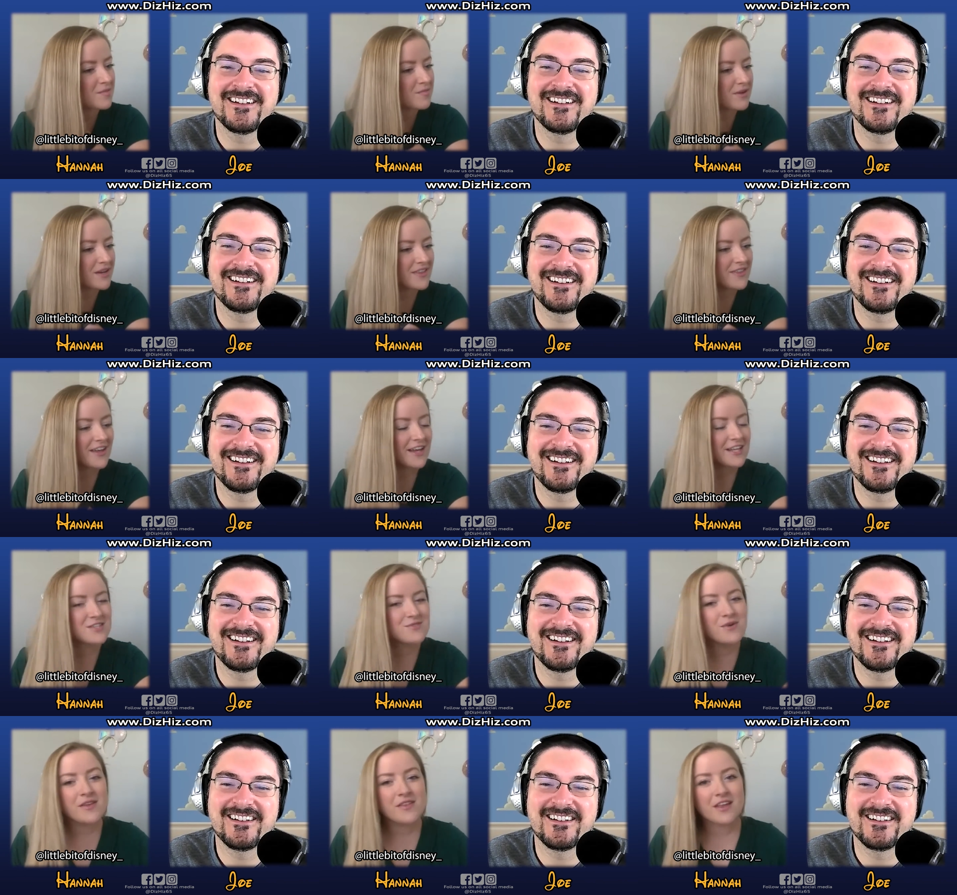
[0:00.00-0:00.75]
Speaker 1: but
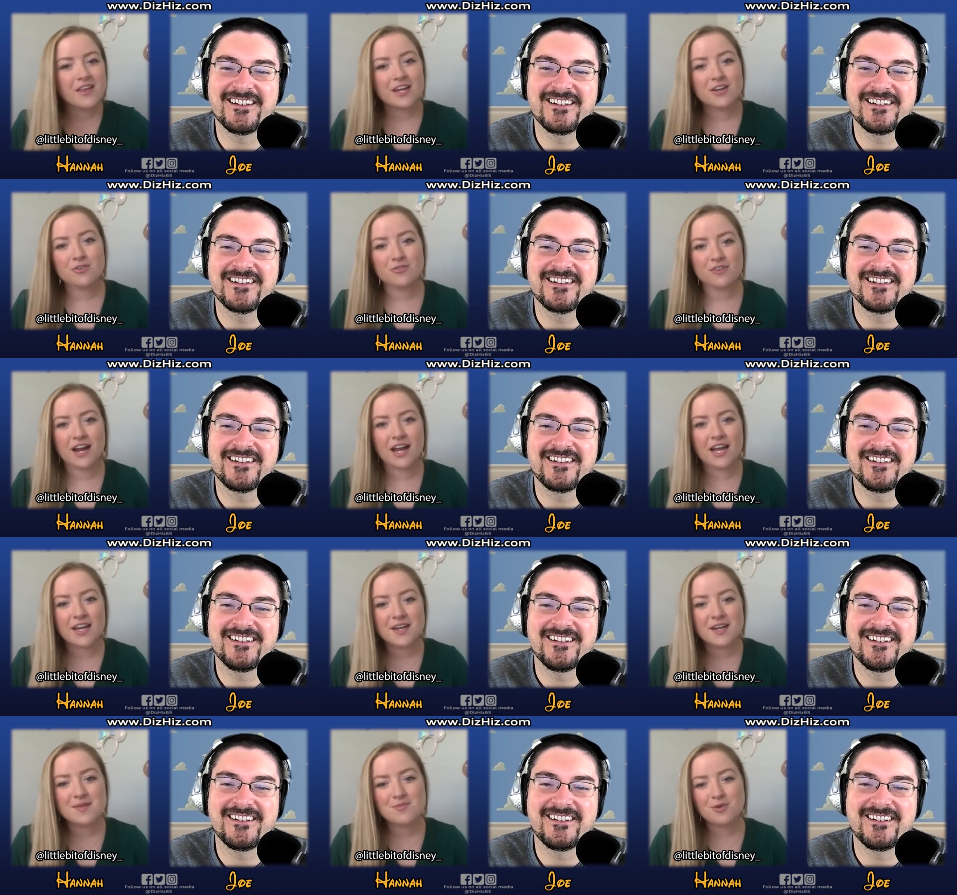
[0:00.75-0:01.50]
that's one that I don't
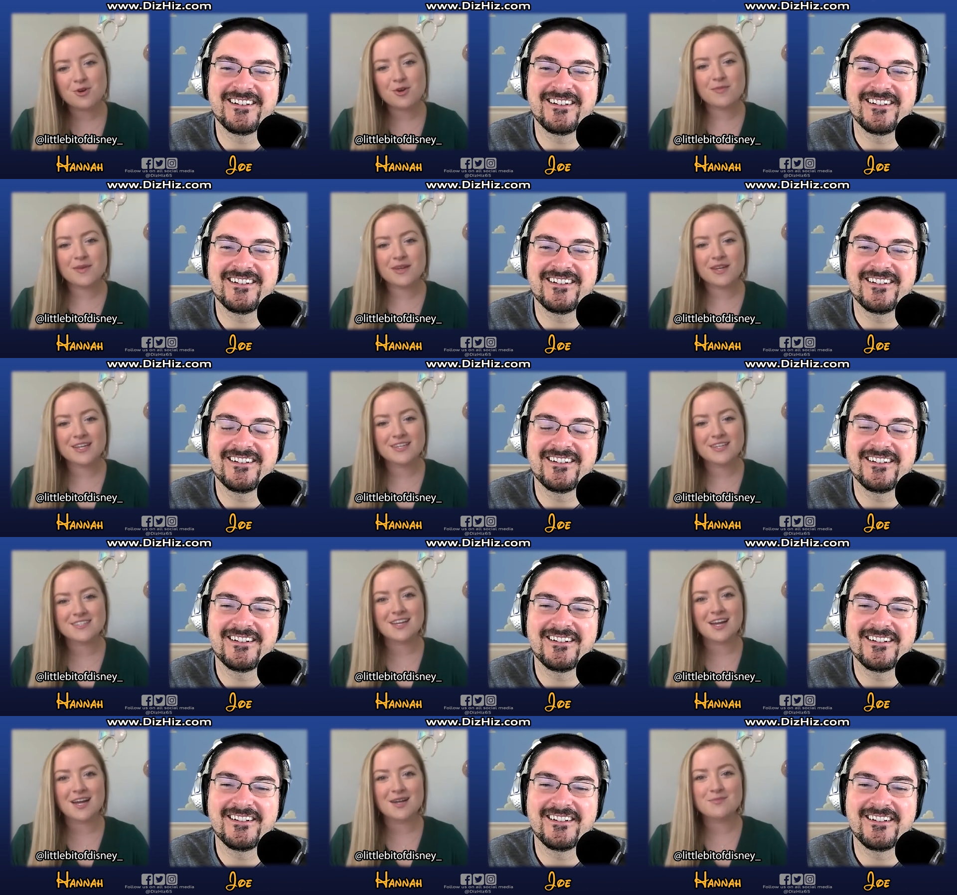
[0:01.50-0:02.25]
ride anymore
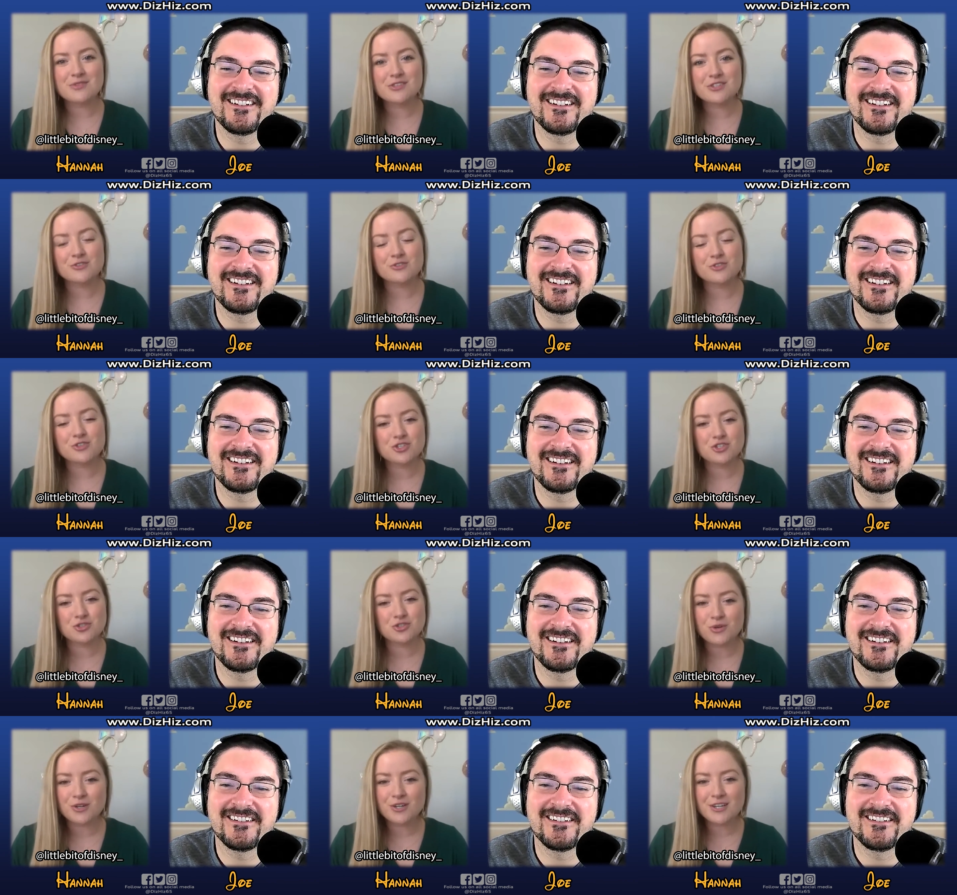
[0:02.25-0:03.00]
because I'm so
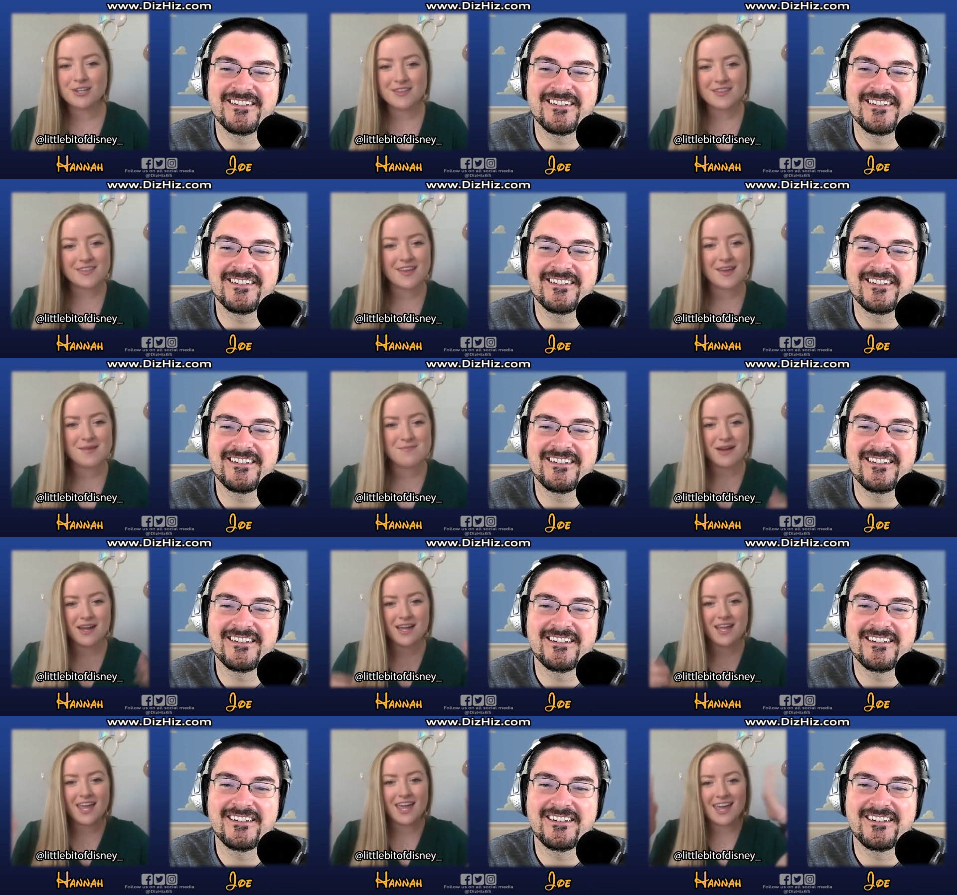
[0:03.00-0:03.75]
short that
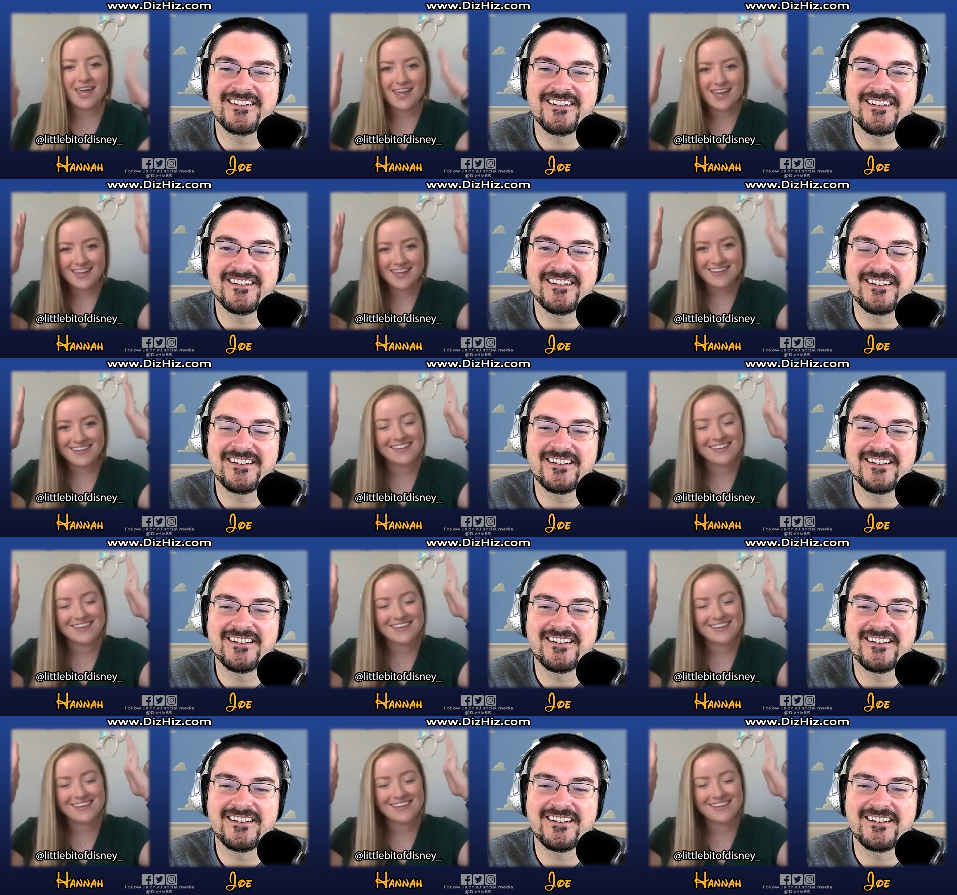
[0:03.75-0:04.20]
my head